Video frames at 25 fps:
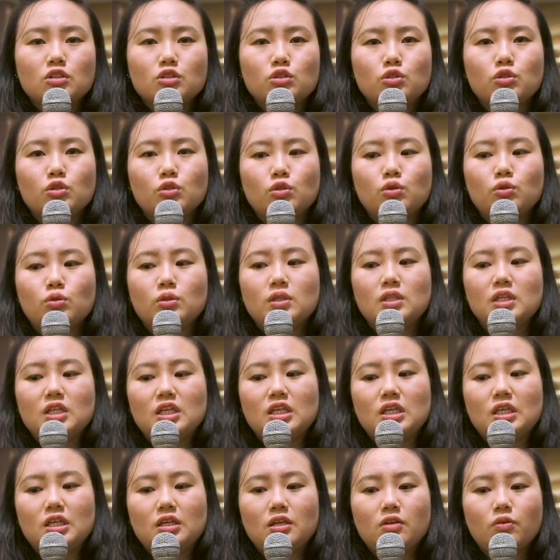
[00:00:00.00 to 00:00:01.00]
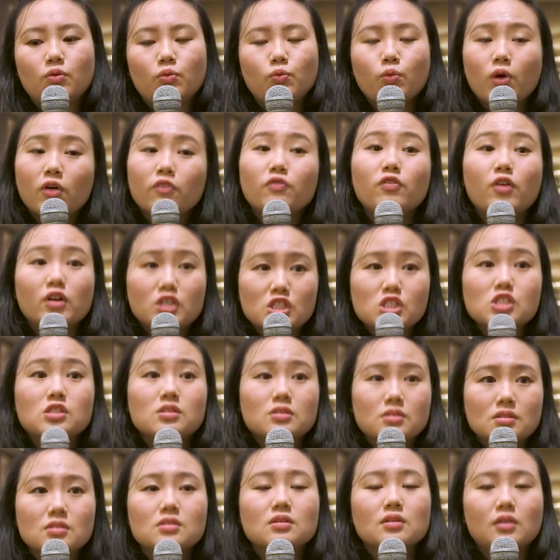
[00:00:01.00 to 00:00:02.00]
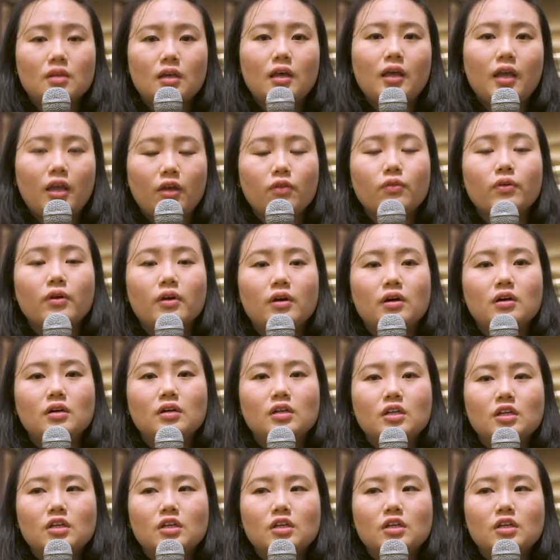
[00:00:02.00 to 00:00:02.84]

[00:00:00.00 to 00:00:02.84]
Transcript: to the workforce area.